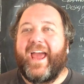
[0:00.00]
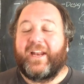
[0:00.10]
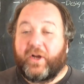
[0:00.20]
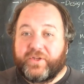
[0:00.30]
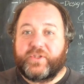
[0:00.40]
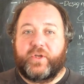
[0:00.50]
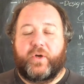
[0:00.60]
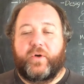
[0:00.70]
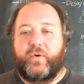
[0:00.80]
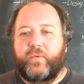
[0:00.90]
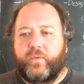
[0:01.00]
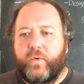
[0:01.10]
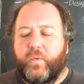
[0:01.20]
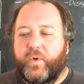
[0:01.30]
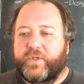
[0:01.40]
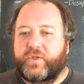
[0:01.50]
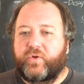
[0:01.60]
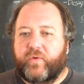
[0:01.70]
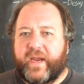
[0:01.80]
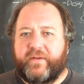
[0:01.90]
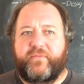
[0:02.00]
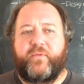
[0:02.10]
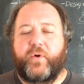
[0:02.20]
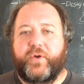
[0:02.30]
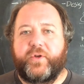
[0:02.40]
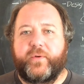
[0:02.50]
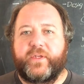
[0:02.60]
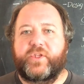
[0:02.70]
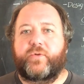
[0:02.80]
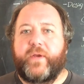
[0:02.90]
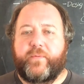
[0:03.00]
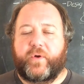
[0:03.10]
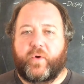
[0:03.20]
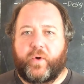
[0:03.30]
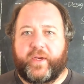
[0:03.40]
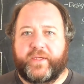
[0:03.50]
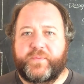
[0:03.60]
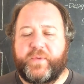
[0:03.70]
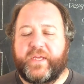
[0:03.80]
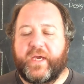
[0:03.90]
It also was great for doing screen recordings